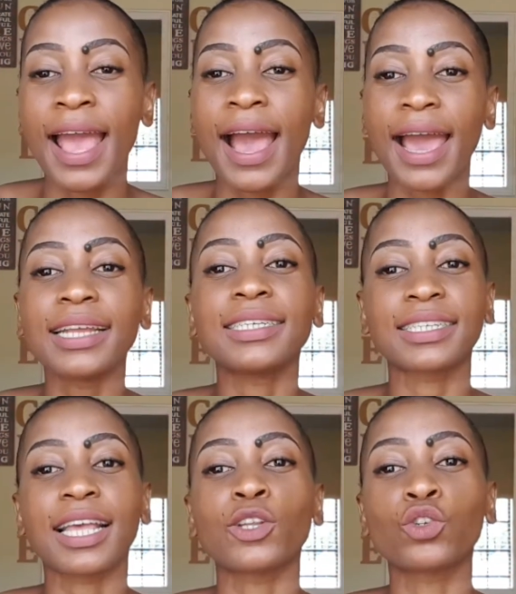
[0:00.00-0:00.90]
I
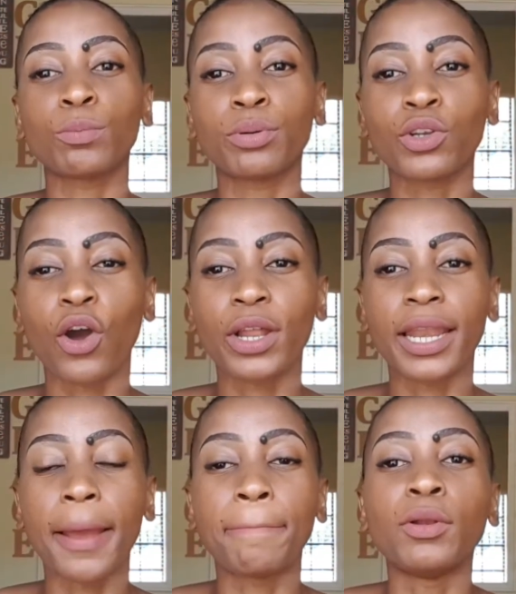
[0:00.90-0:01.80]
decide to put on
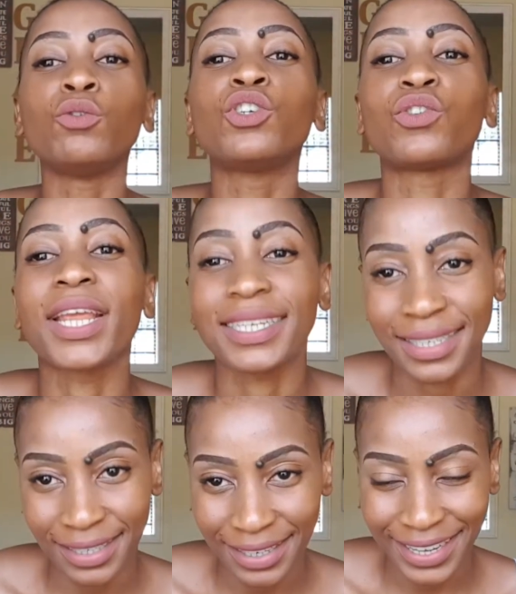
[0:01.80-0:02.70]
a blue
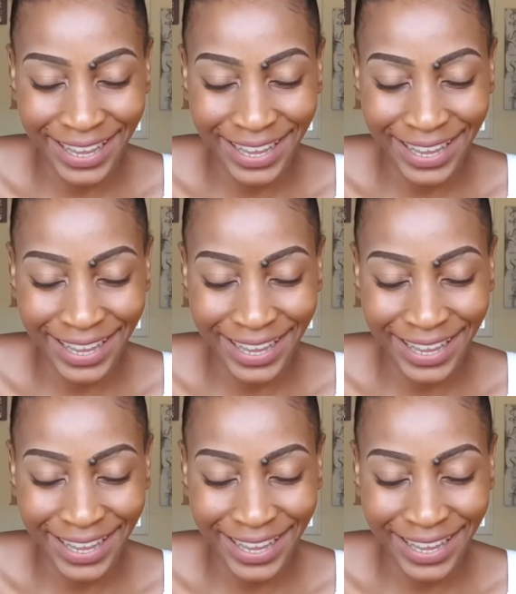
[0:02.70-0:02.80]
dress.